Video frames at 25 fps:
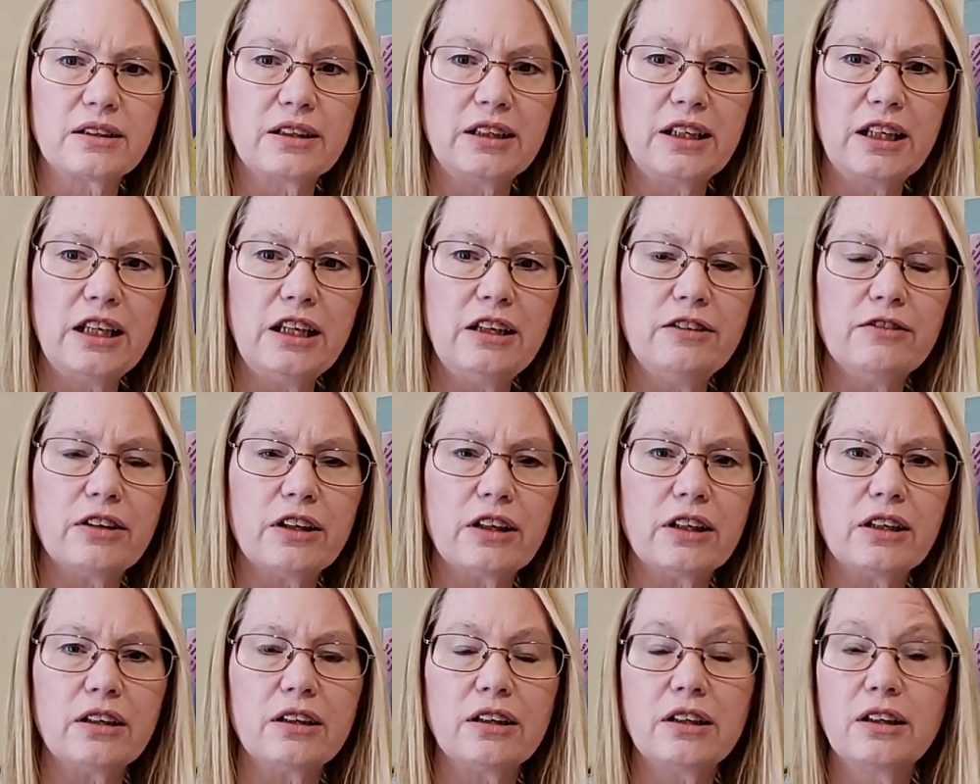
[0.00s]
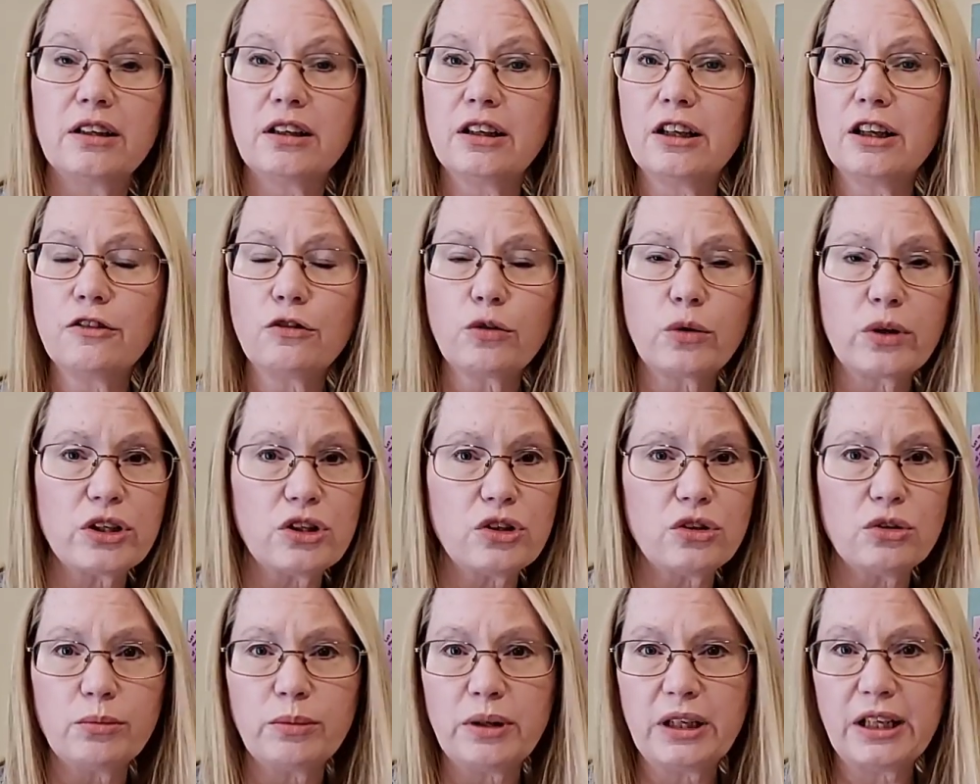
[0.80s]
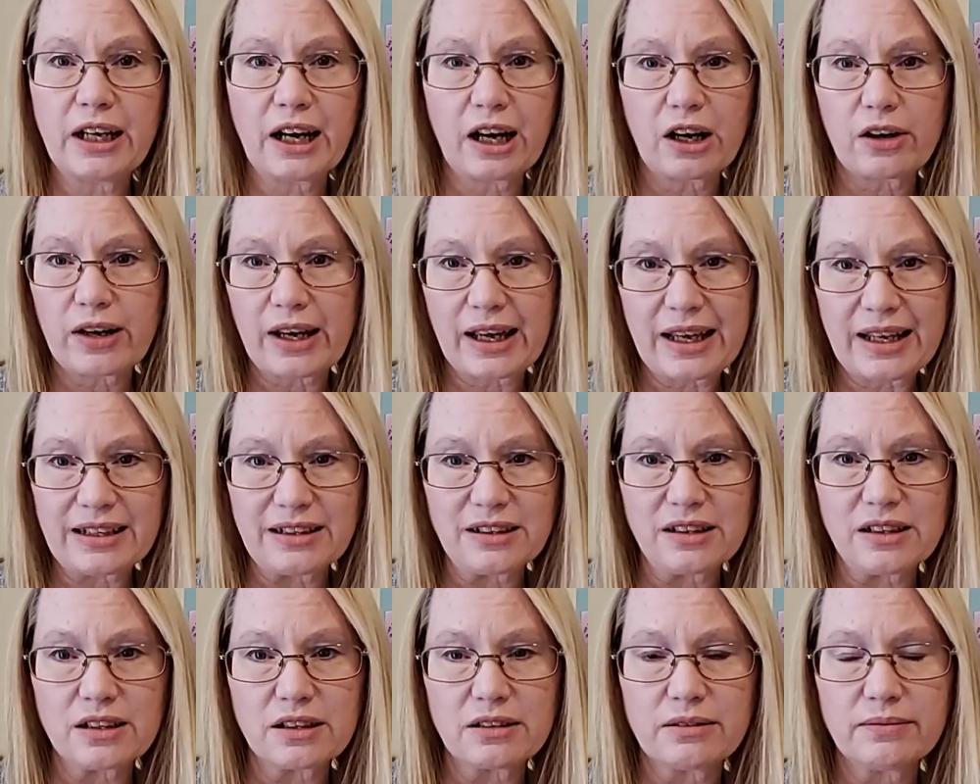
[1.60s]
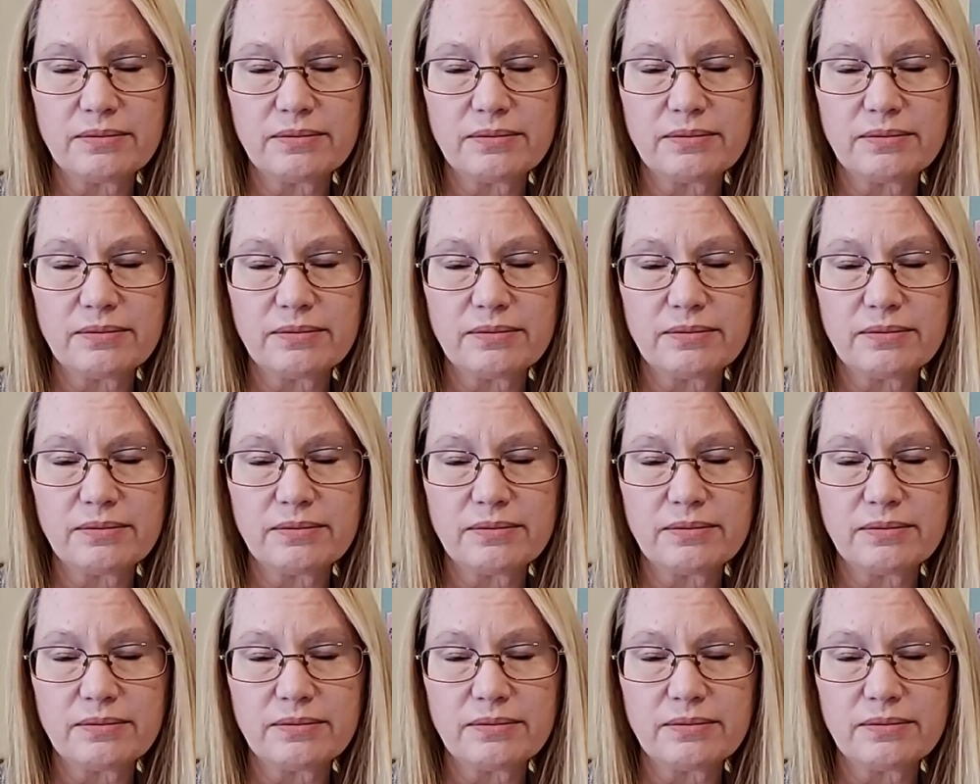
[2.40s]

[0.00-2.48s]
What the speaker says: even if we do meet our end.